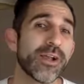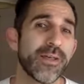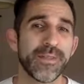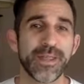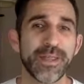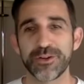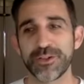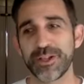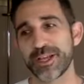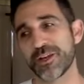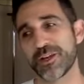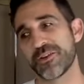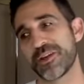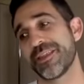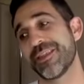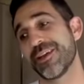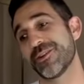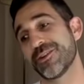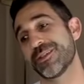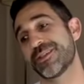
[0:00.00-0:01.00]
and then you're like, okay,
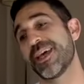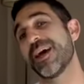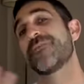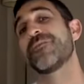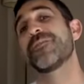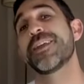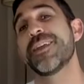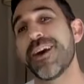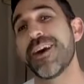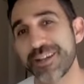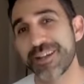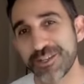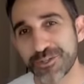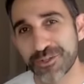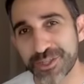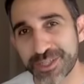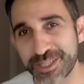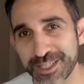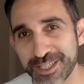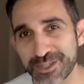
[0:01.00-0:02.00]
they're definitely not
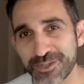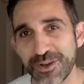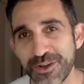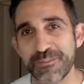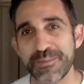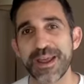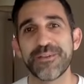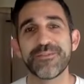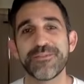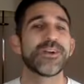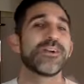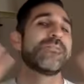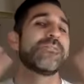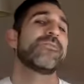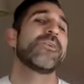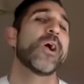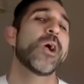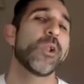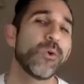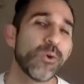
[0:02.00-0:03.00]
interested, so I'm never gonna
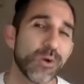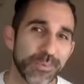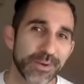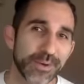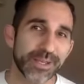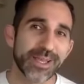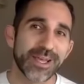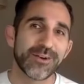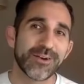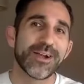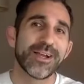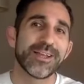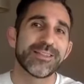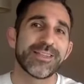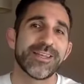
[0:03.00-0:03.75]
follow up again, right?